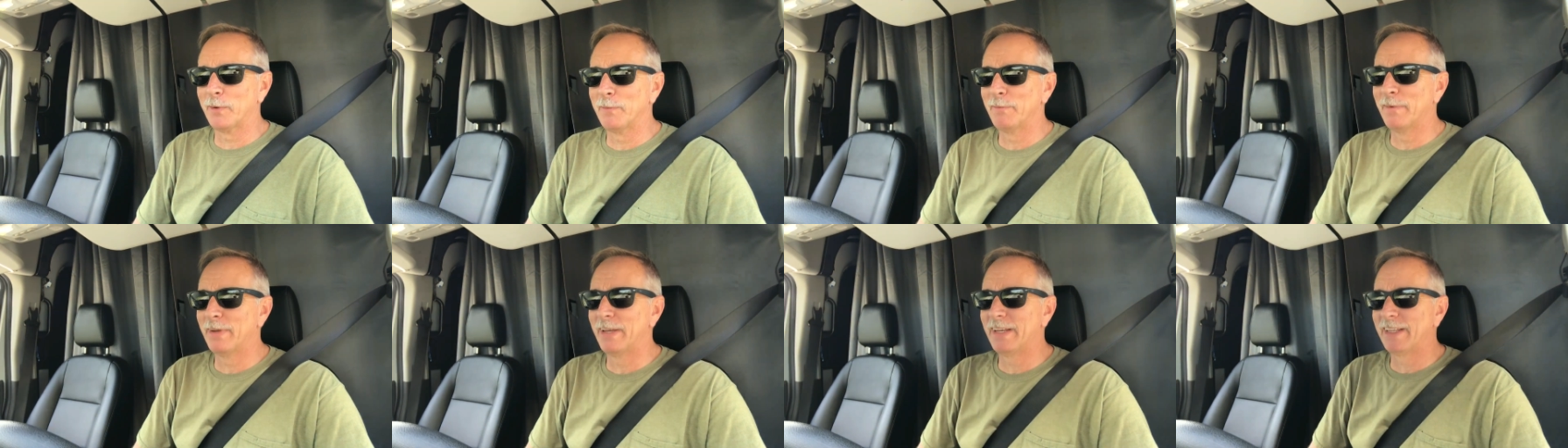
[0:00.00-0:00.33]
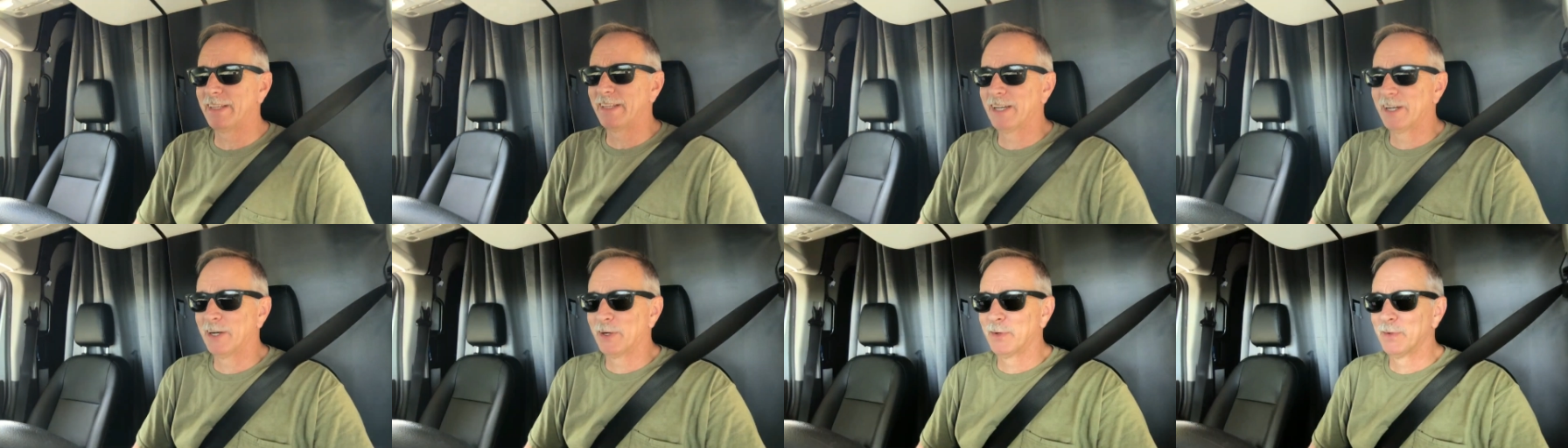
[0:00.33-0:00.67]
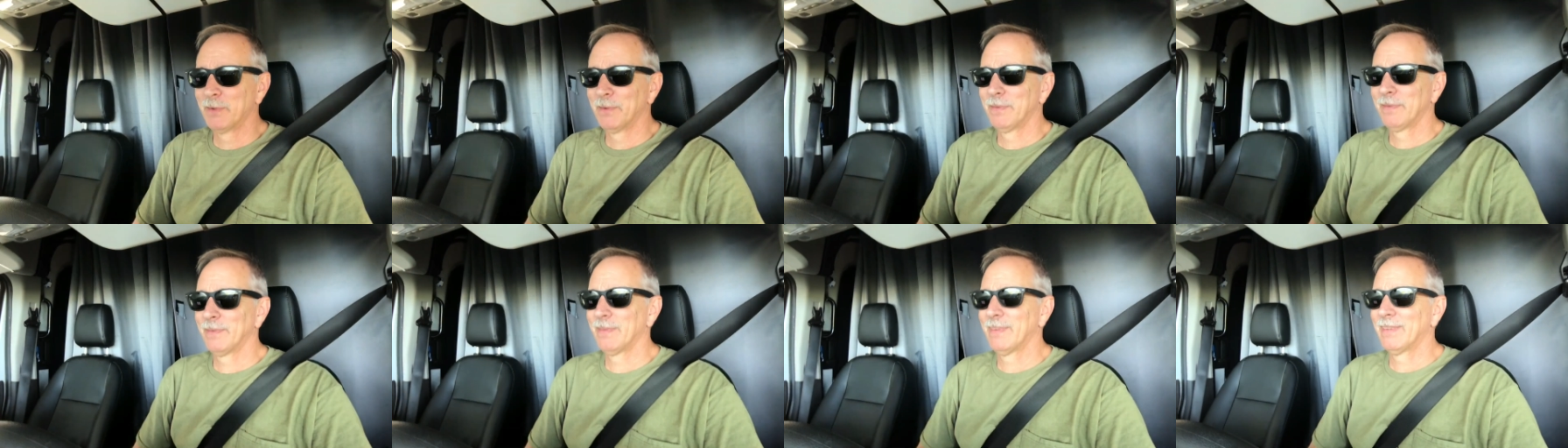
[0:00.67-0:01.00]
video
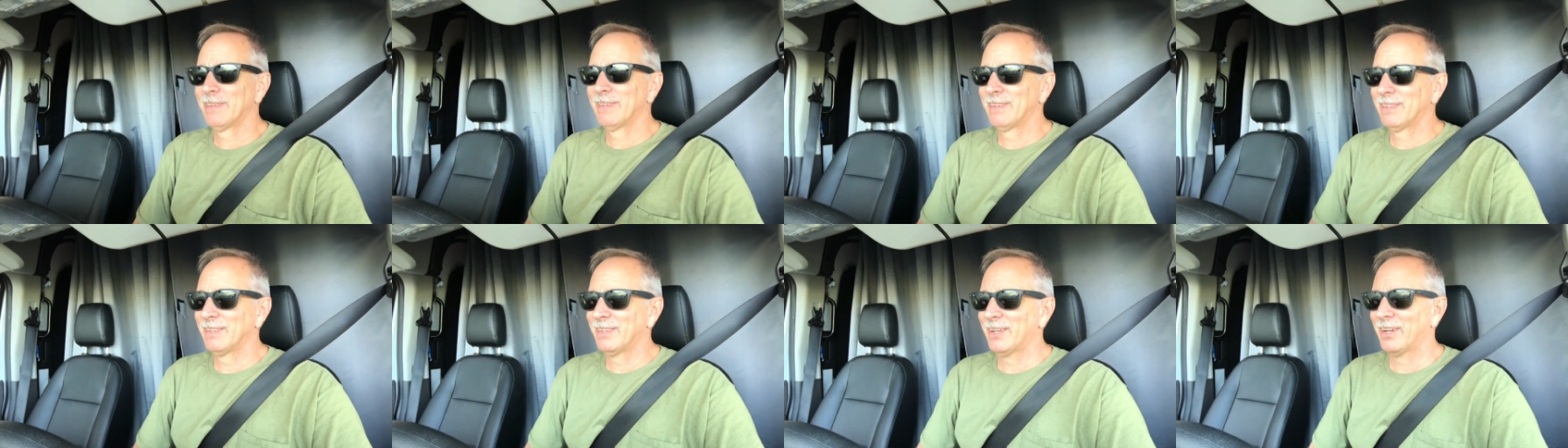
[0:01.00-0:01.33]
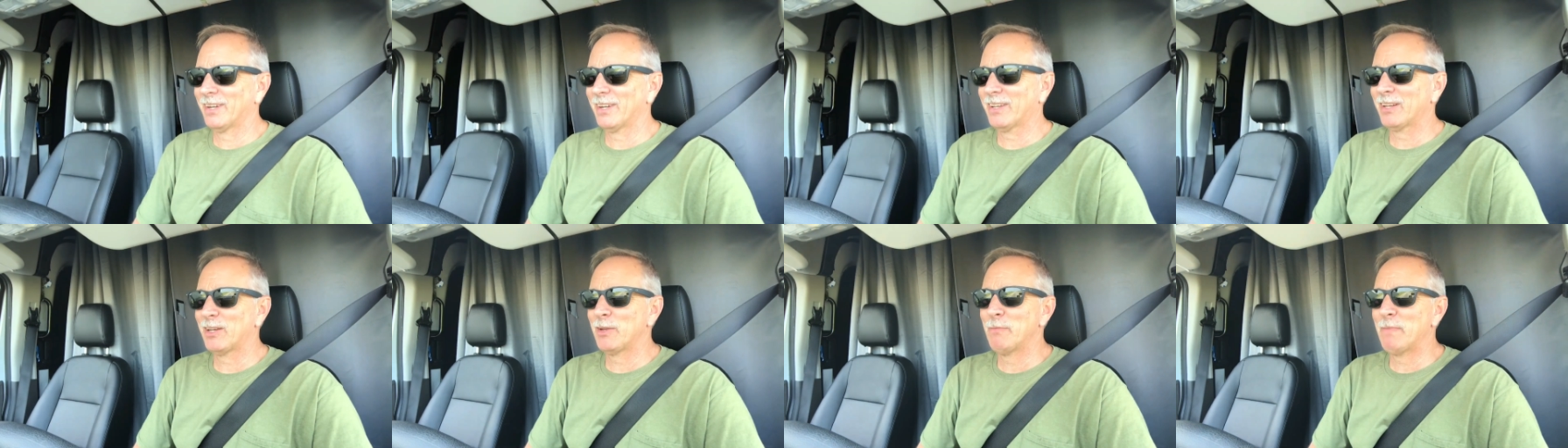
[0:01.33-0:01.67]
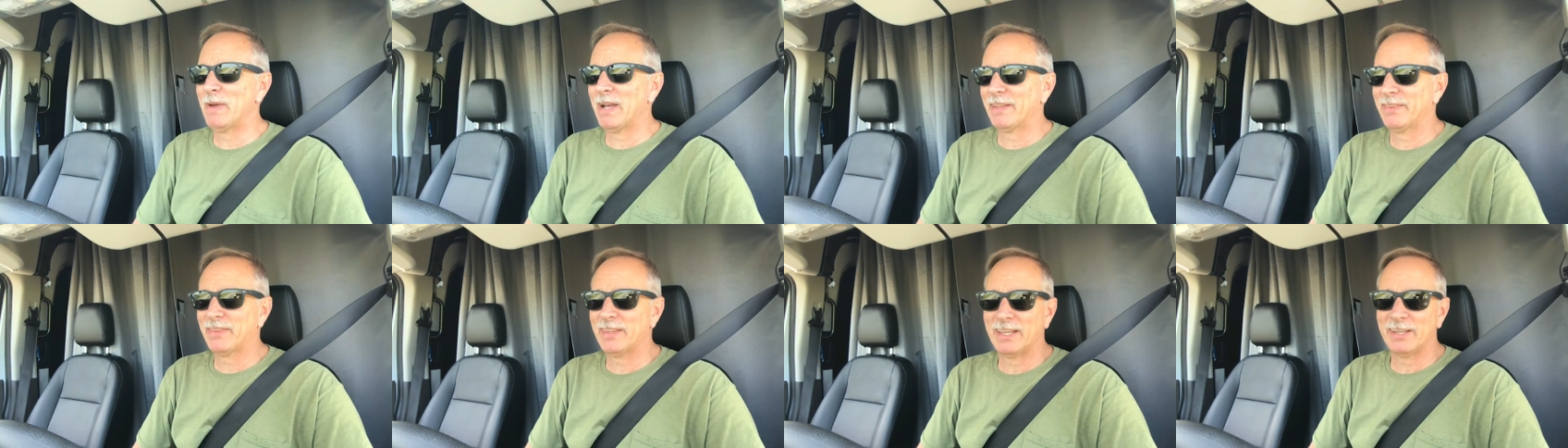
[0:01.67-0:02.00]
talking
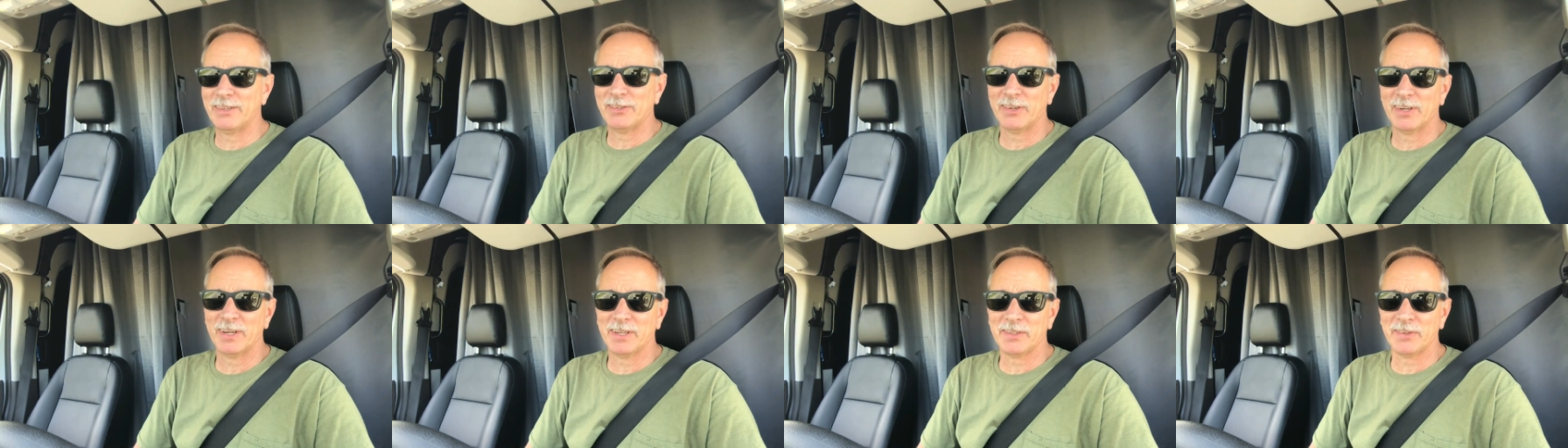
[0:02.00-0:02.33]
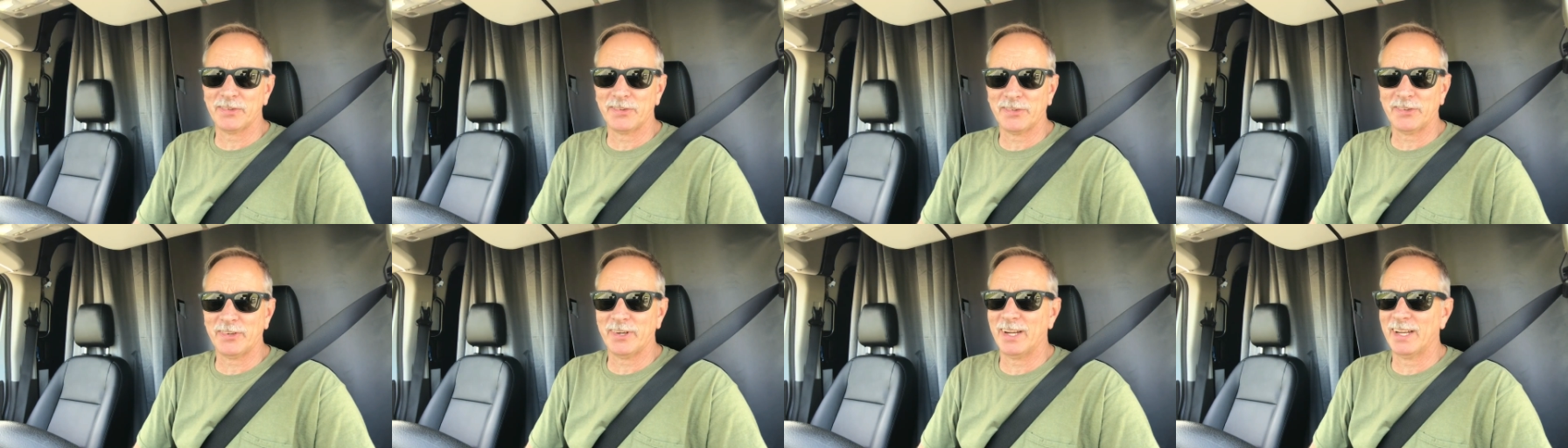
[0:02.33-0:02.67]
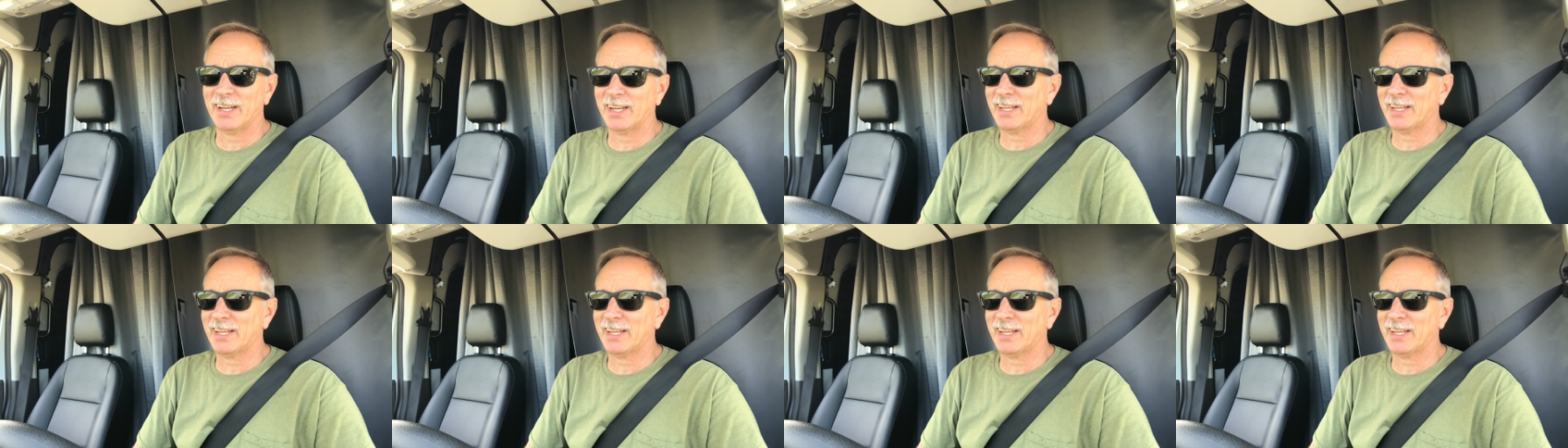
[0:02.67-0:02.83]
about that trucker strike